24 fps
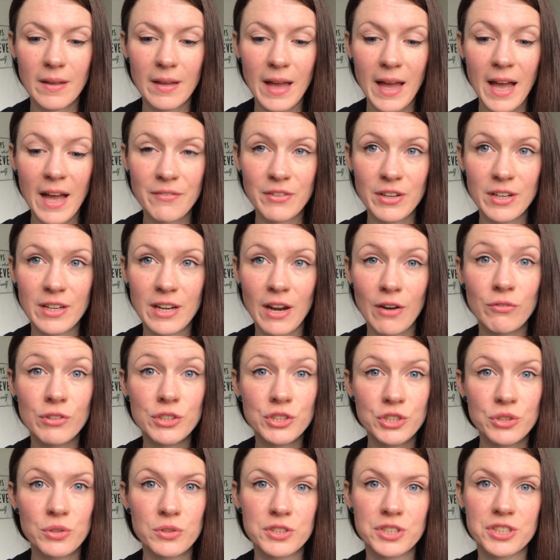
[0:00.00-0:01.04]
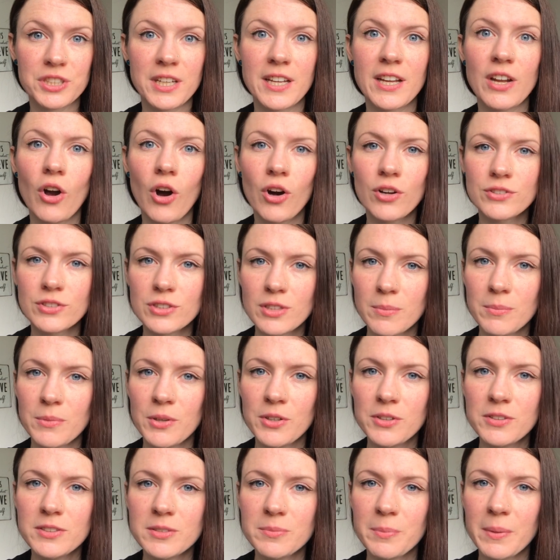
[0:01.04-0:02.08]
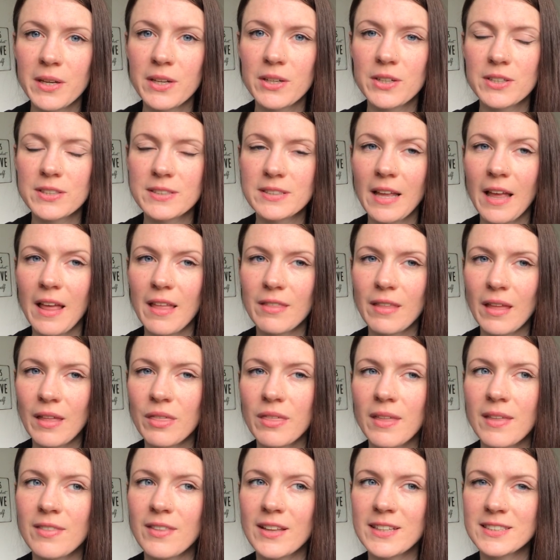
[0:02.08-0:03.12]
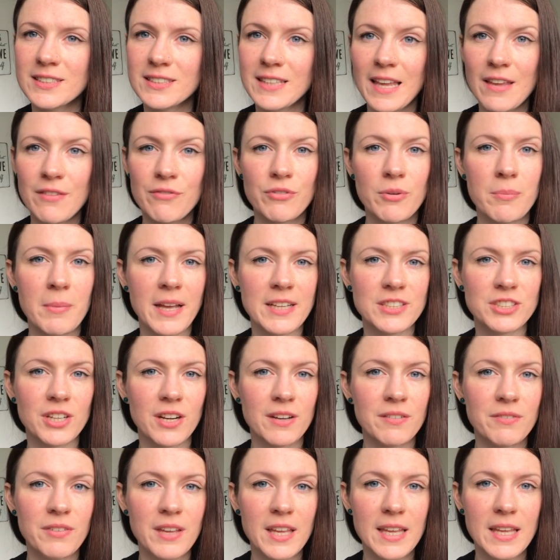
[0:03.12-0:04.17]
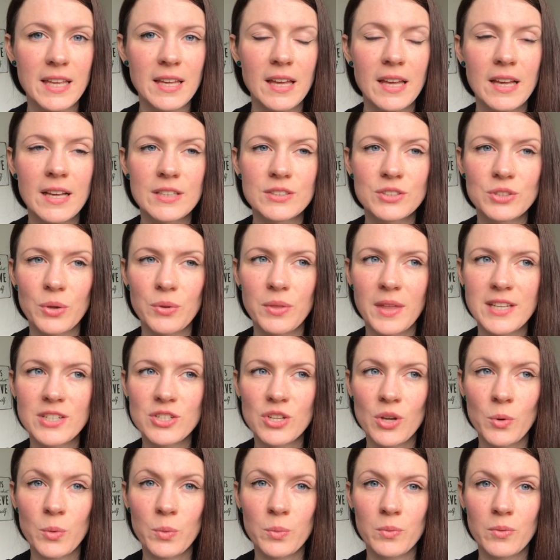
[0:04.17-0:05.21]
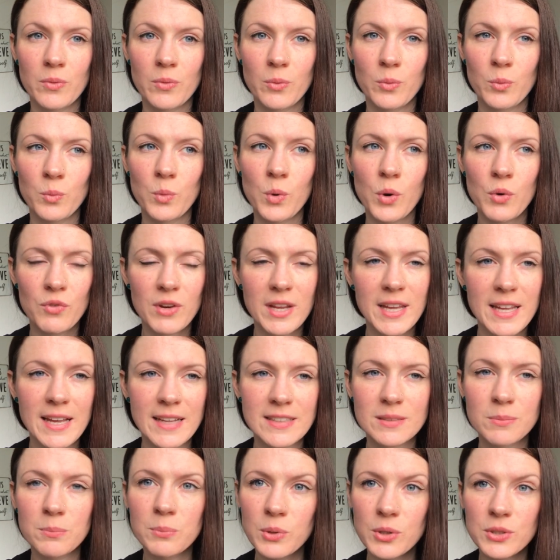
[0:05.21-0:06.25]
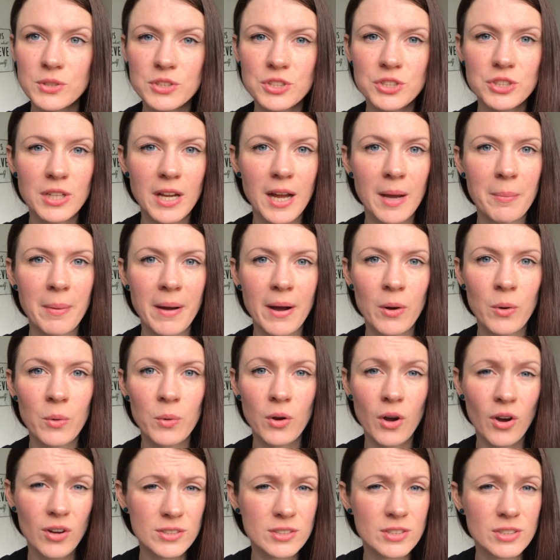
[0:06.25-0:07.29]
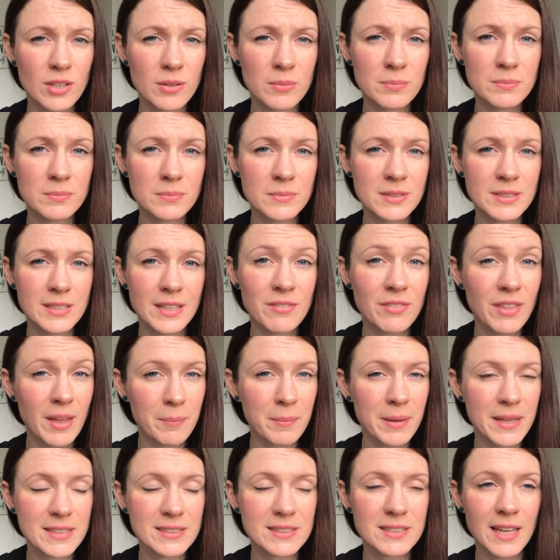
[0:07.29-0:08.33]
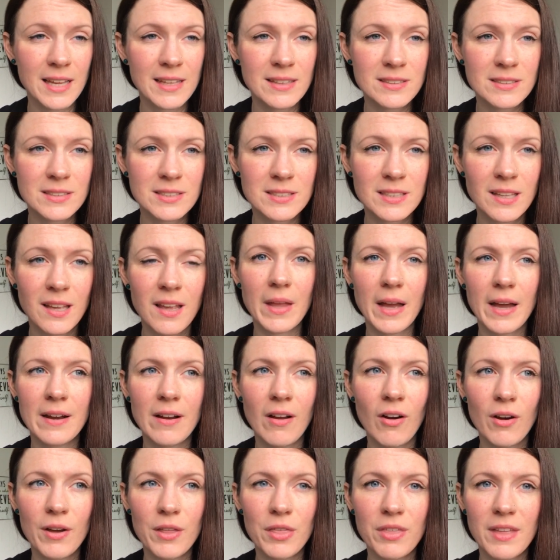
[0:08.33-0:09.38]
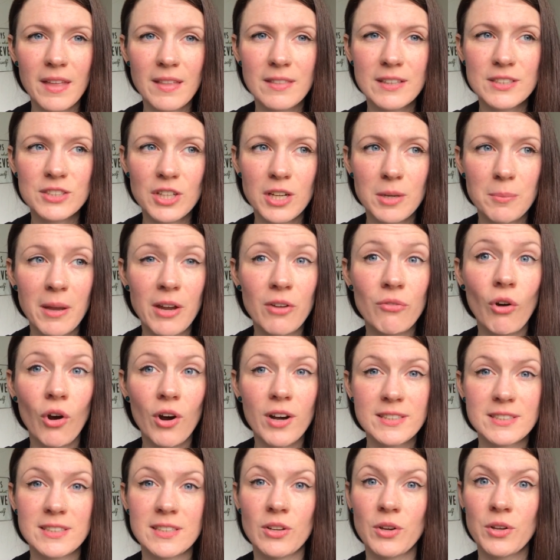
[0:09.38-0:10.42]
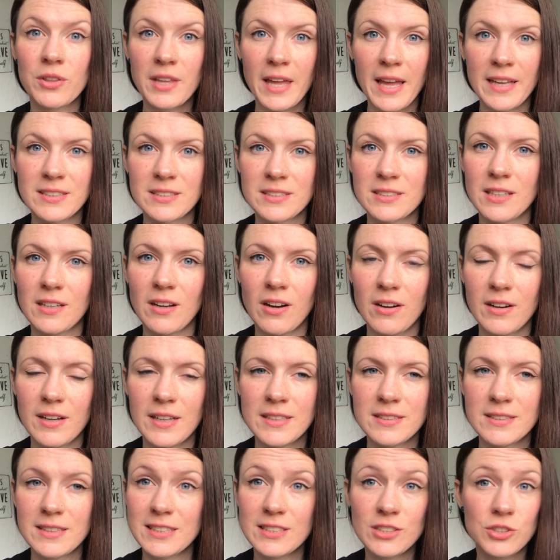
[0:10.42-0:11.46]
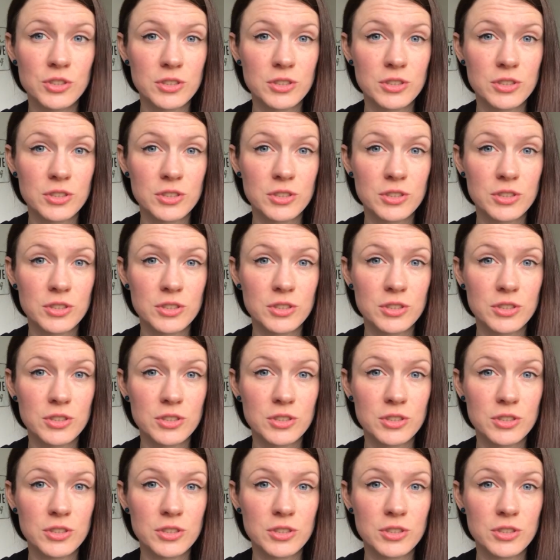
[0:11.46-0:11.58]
having a reduction in condom use because they think they're safe from HIV, so they don't worry as much about condoms, if that makes sense. And I think there's going to be a rise in other STIs. This is